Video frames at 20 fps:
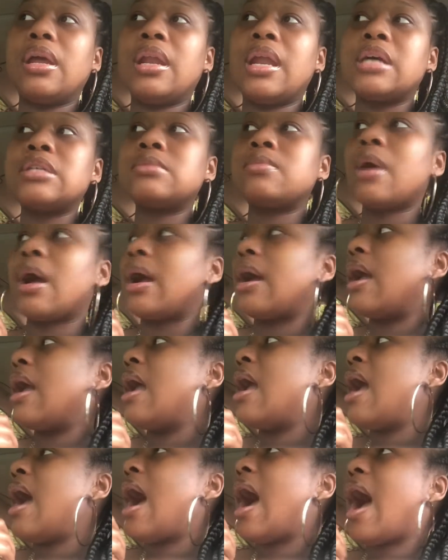And that's why
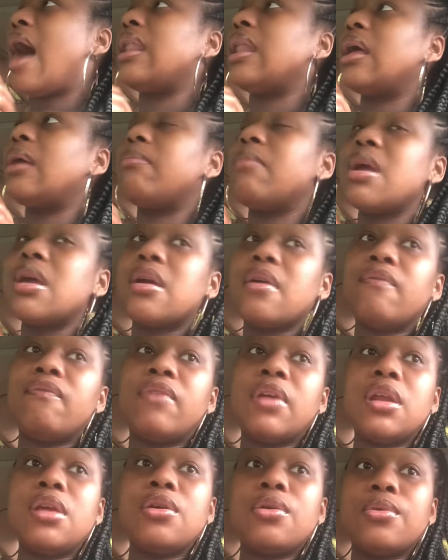I like making
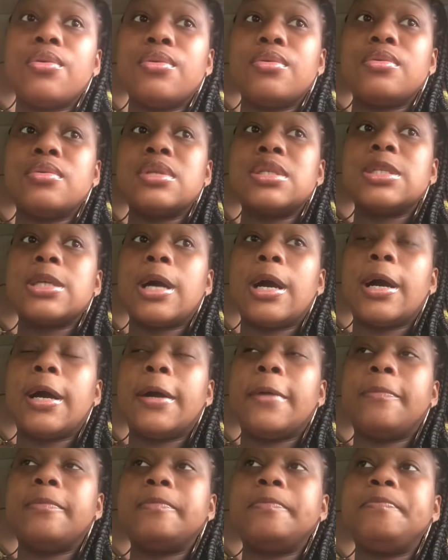videos,
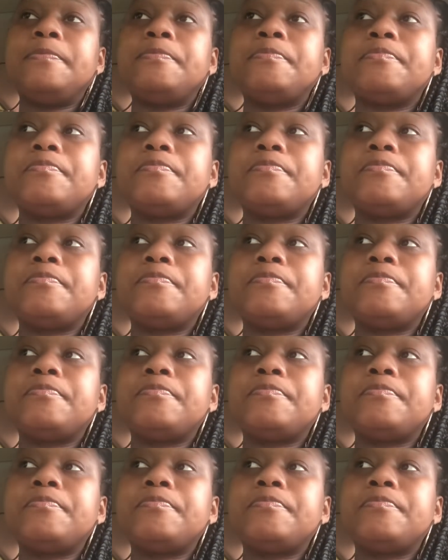and